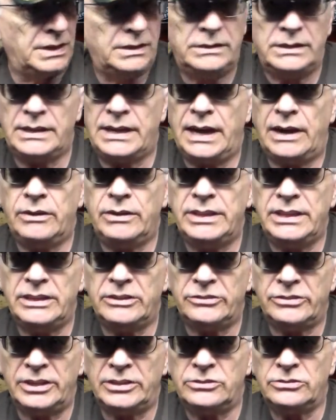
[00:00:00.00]
to carry the
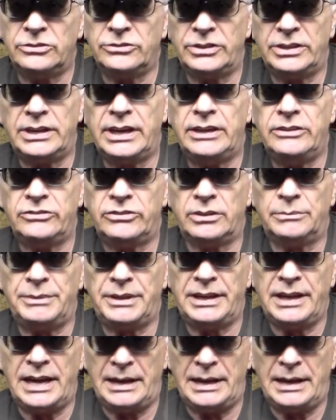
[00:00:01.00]
essentials in case something